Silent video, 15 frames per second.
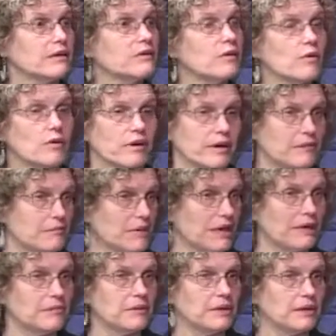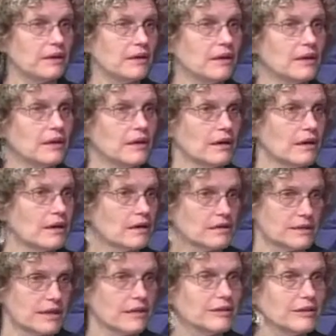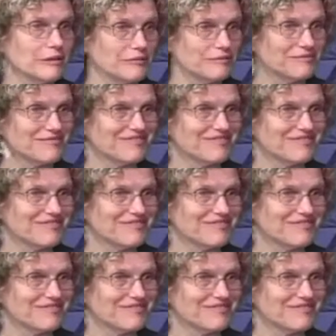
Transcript: or it may be a selling